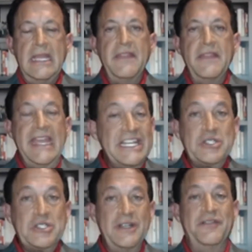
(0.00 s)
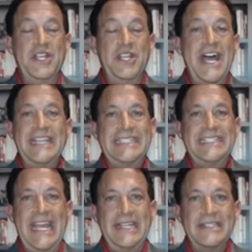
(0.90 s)
in the history of the United
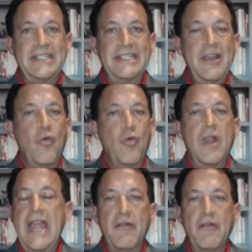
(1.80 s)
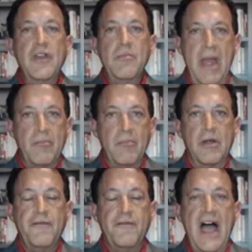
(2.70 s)
States, where every
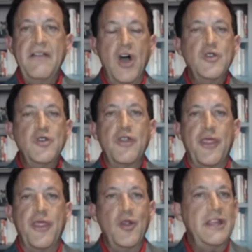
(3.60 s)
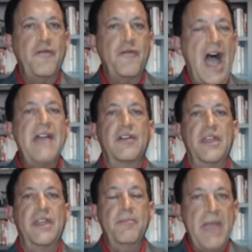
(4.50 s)
member, 535
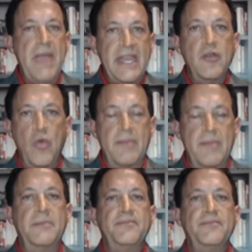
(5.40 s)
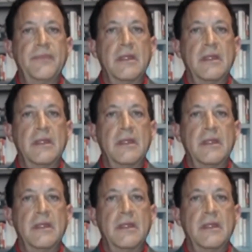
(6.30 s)
of them, men and women,